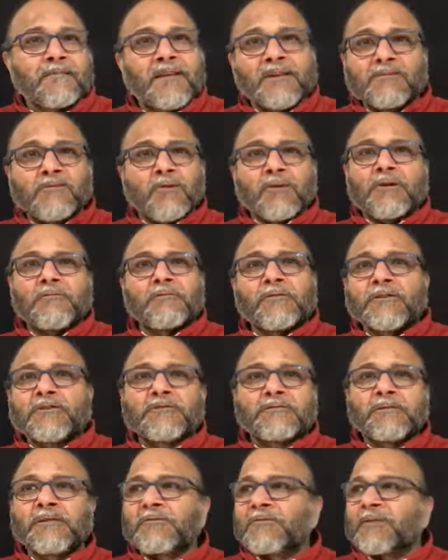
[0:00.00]
There's no
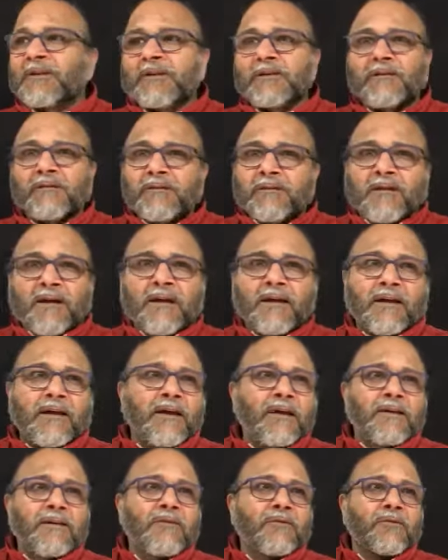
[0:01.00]
difference between, I,
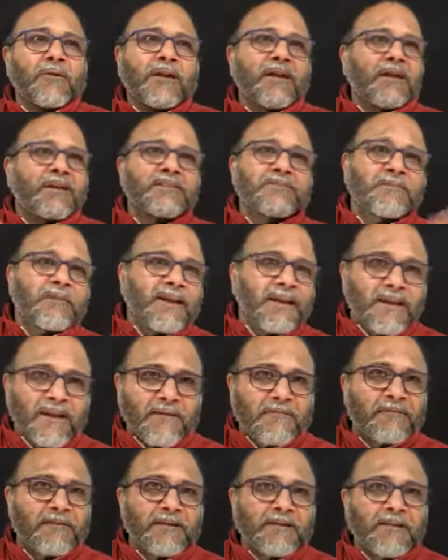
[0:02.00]
I, you can explain
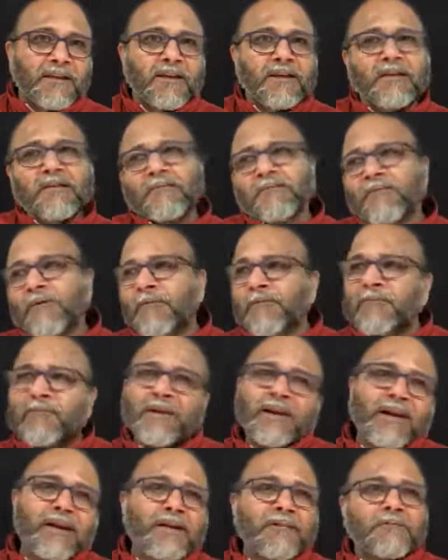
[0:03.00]
everything from
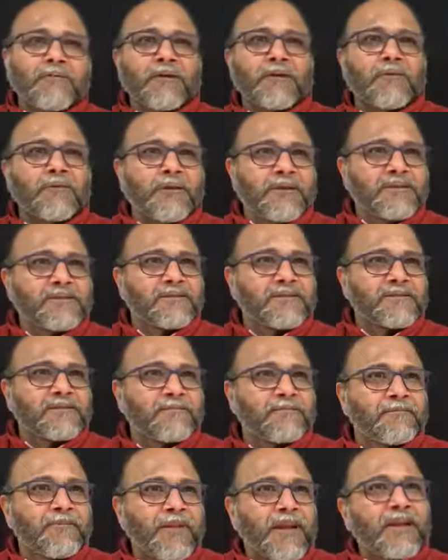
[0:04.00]
many different ways
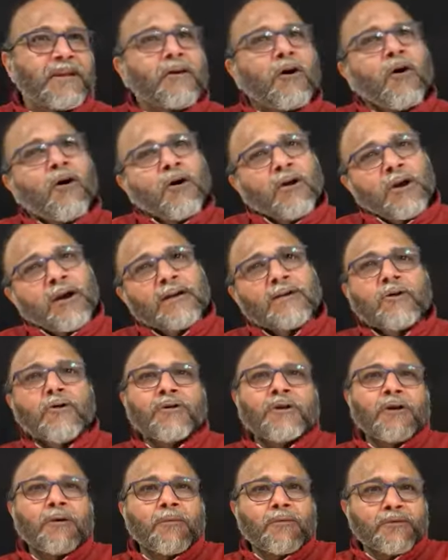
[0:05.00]
and all are
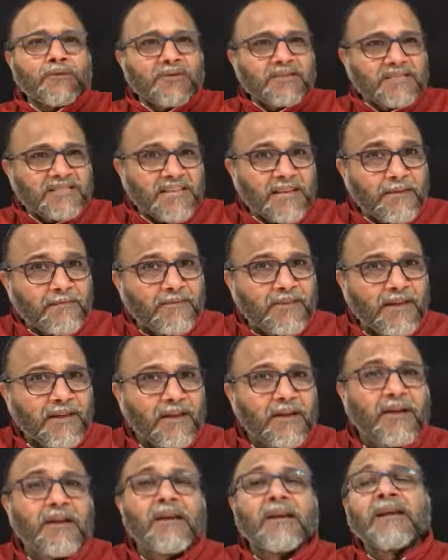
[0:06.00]
talking about the same
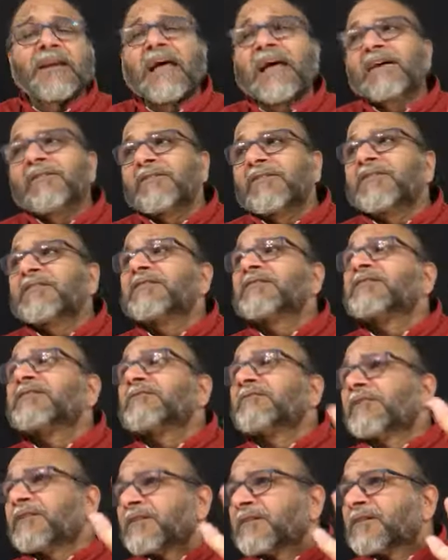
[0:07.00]
thing. Language is
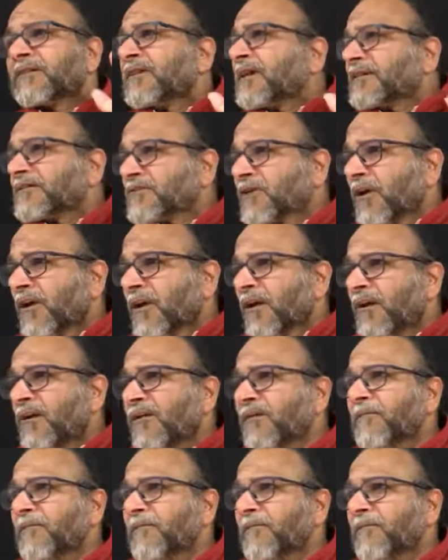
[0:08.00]
different, that's all.